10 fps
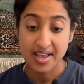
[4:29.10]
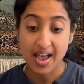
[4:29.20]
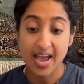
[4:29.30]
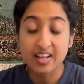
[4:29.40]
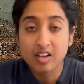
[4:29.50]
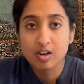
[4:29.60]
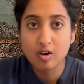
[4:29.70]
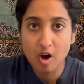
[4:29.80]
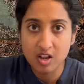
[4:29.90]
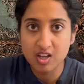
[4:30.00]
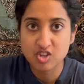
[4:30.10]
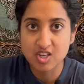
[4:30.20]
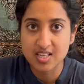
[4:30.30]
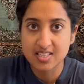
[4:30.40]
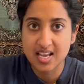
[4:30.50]
and
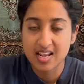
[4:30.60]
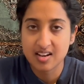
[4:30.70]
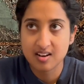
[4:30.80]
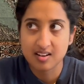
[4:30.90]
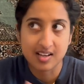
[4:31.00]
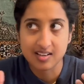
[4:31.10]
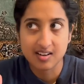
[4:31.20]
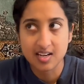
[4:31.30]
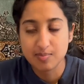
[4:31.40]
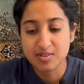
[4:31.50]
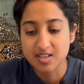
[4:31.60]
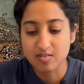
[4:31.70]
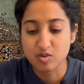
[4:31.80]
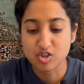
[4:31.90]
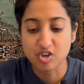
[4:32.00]
acknowledges that 90% of
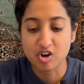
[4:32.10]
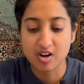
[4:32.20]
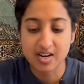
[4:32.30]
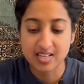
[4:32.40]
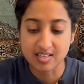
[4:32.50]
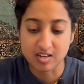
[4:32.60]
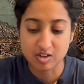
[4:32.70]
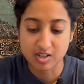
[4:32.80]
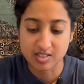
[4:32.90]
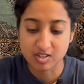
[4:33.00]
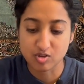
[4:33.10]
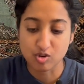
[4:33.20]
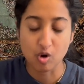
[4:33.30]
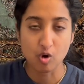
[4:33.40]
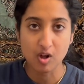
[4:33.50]
Roshar is under his
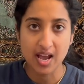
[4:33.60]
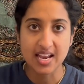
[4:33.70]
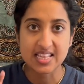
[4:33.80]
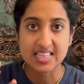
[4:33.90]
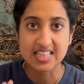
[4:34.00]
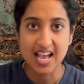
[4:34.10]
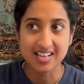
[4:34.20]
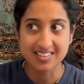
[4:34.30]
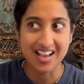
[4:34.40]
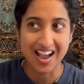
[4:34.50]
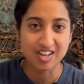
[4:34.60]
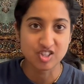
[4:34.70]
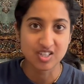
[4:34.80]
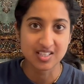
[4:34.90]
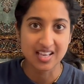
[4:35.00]
control and his next
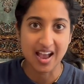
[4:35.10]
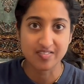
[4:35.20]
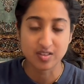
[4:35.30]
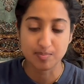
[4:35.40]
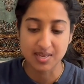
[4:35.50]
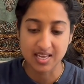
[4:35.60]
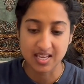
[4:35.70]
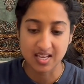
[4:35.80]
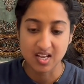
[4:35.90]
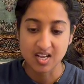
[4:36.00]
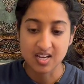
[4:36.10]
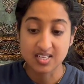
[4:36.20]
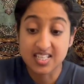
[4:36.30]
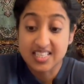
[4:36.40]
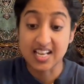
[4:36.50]
actions have to be
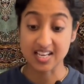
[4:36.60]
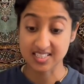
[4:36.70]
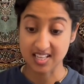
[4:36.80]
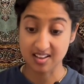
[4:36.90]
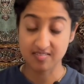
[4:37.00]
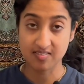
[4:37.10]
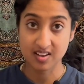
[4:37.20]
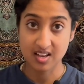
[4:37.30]
decisive.